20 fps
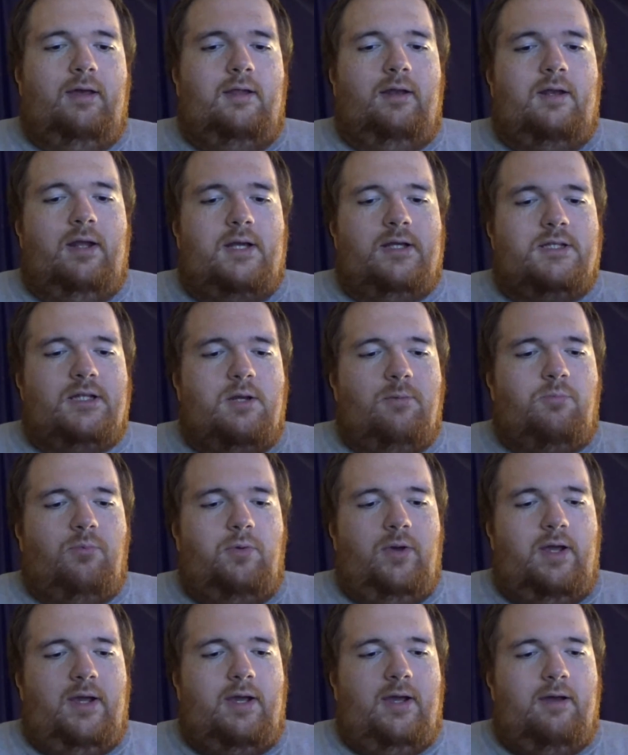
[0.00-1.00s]
Next up,
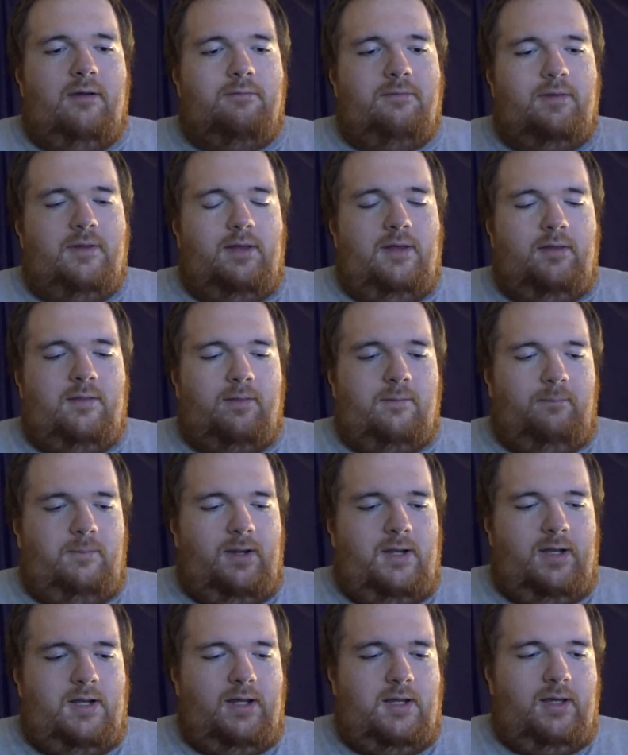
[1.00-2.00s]
we have the
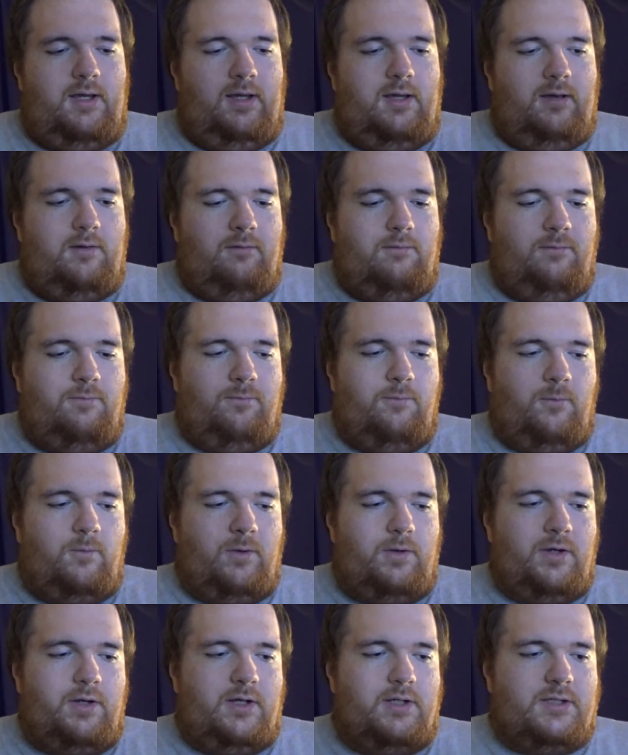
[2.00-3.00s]
3D
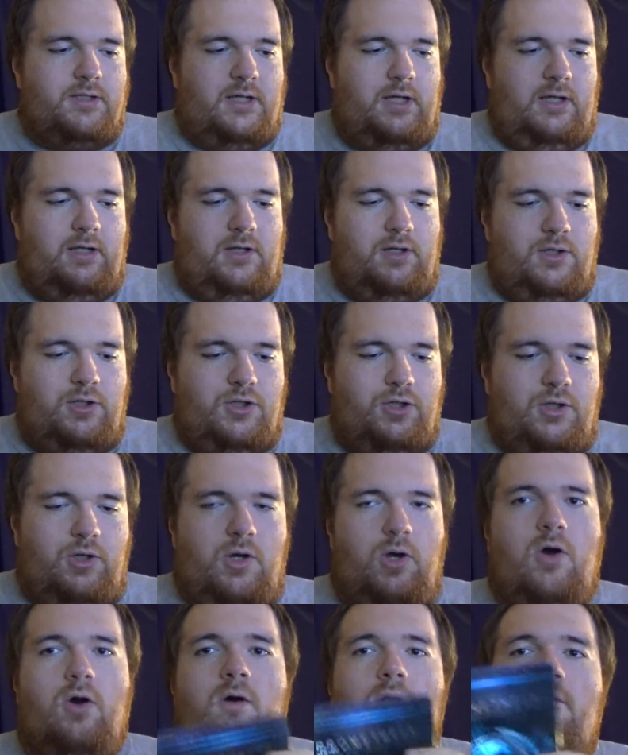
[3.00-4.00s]
four disc edition
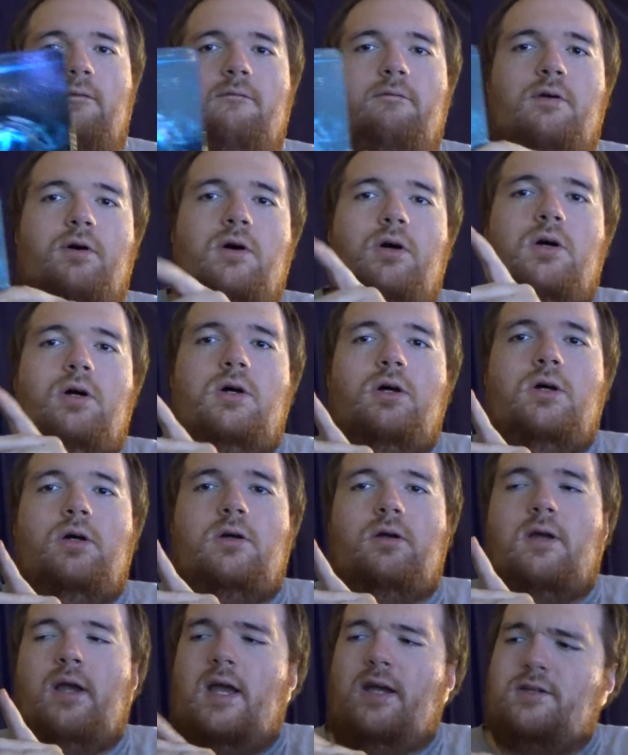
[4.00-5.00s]
of.
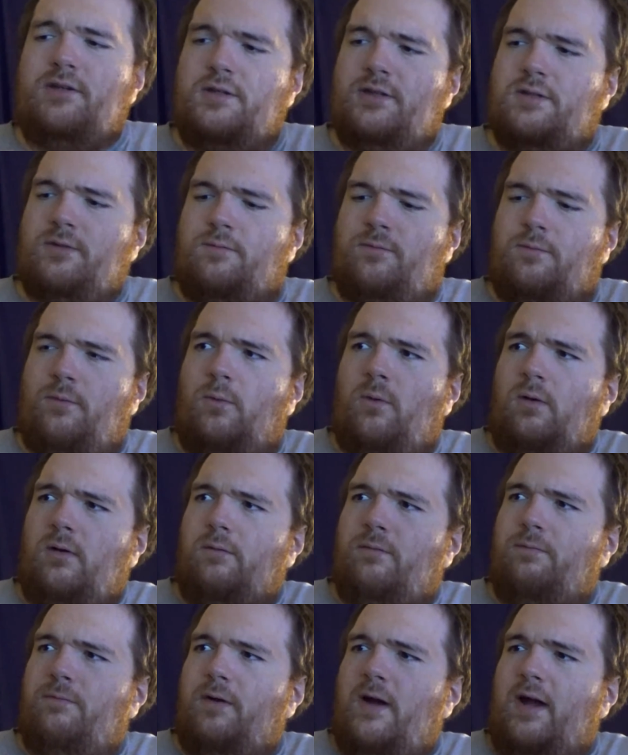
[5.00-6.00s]
Actually, is it four
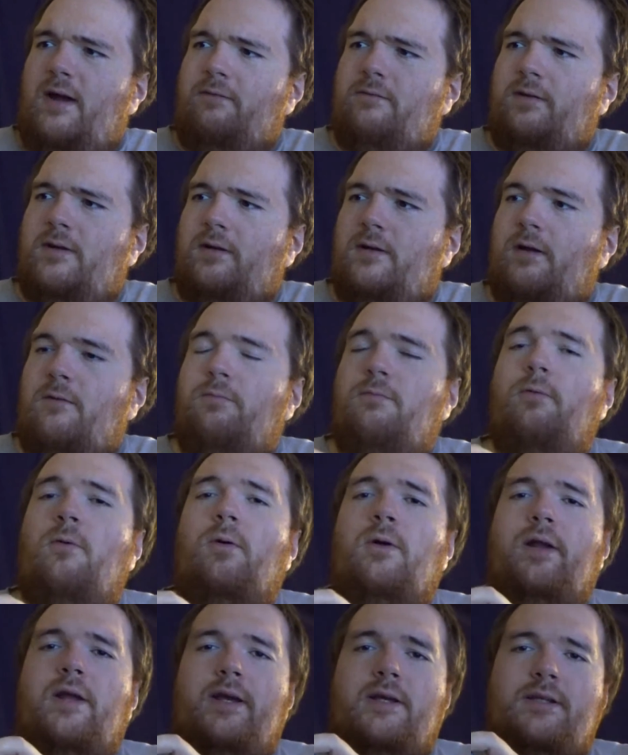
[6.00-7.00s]
or five? Yeah,
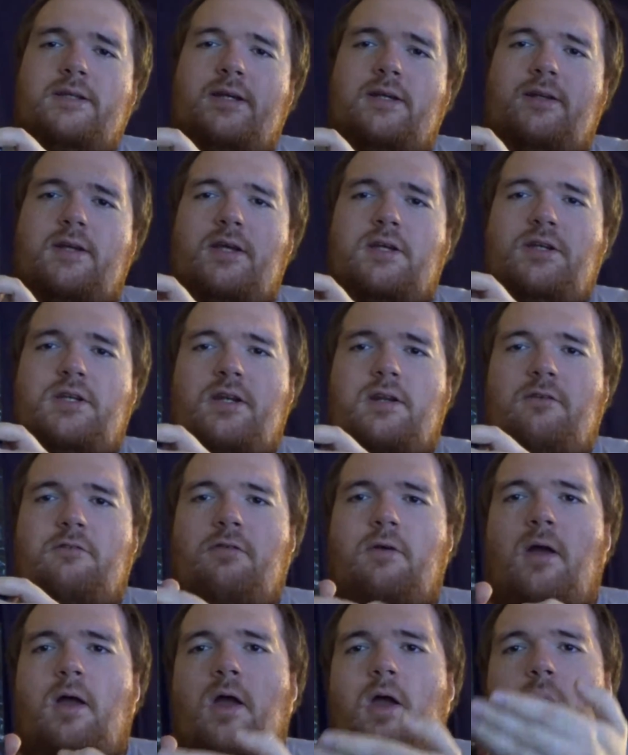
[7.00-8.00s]
four disc edition
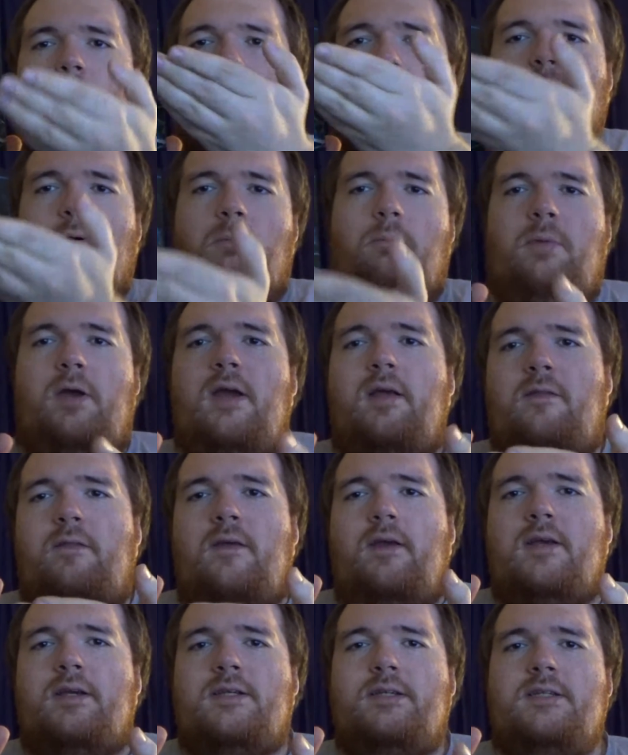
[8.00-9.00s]
of
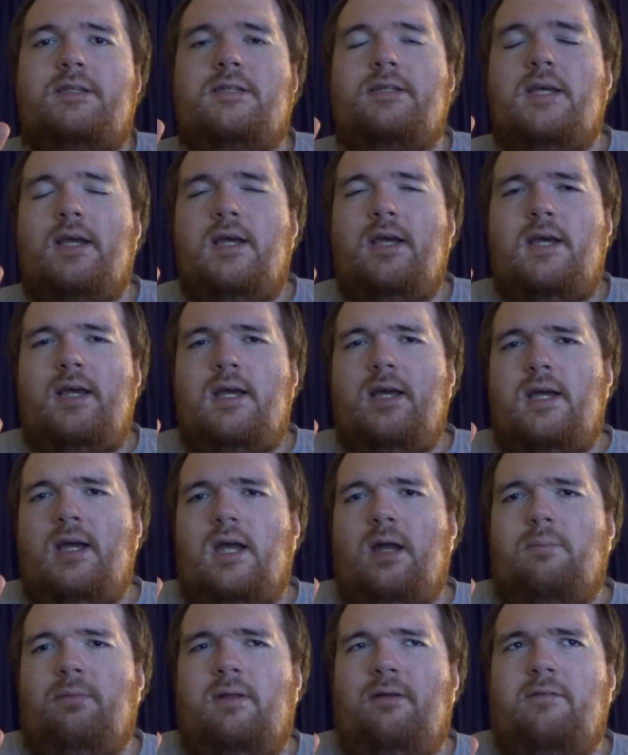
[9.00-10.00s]
Prometheus.
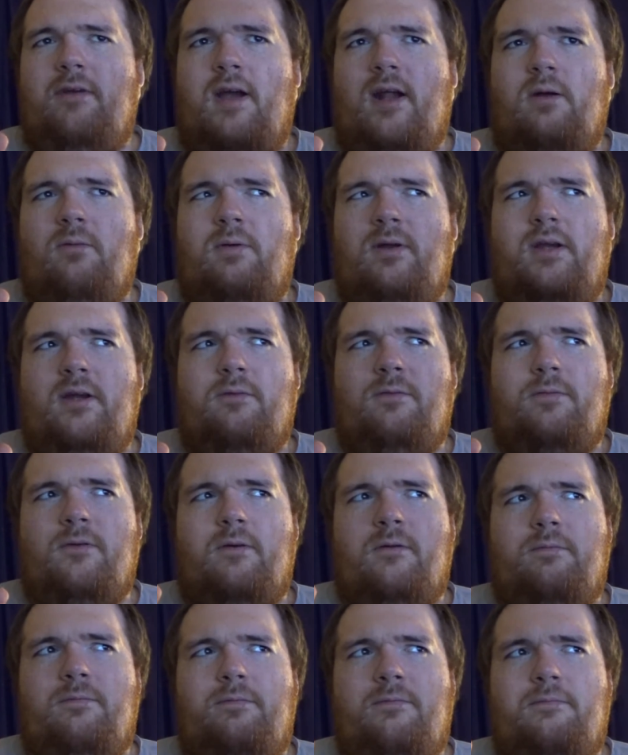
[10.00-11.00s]
I believe we got it one year
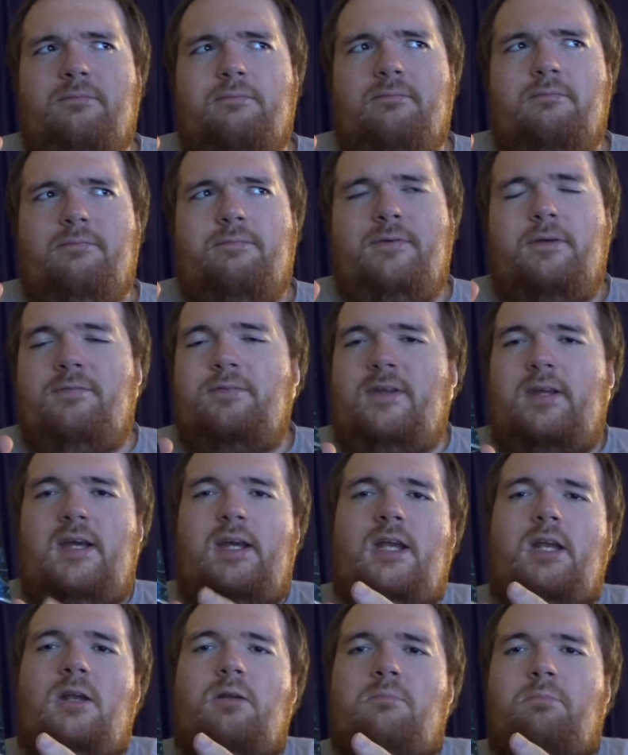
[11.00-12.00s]
for
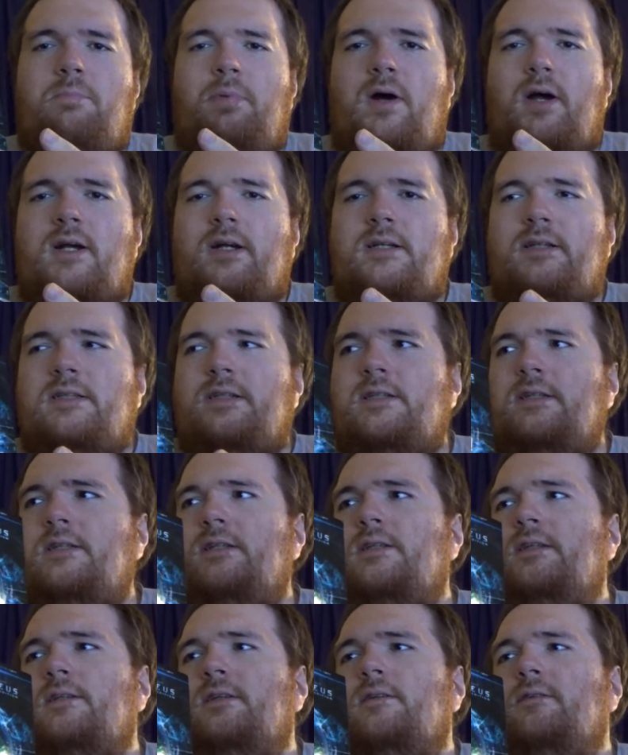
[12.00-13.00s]
15
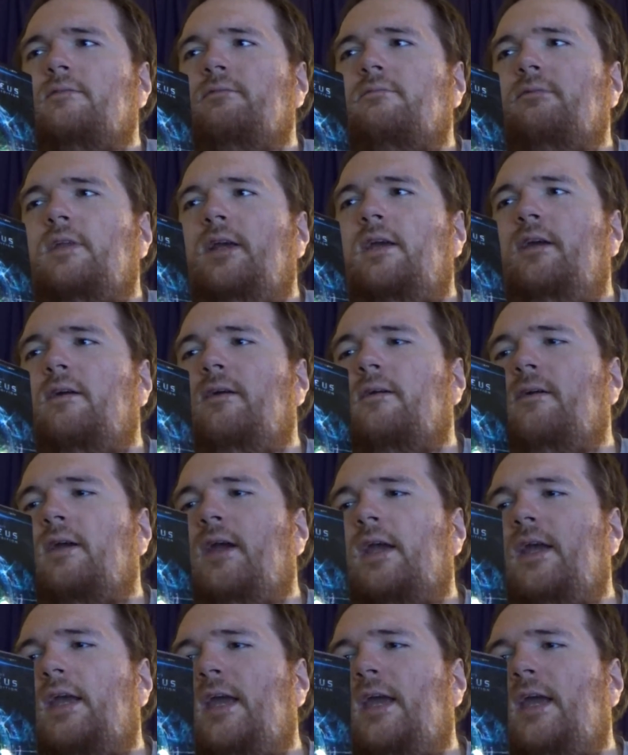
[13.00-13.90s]
bucks the year it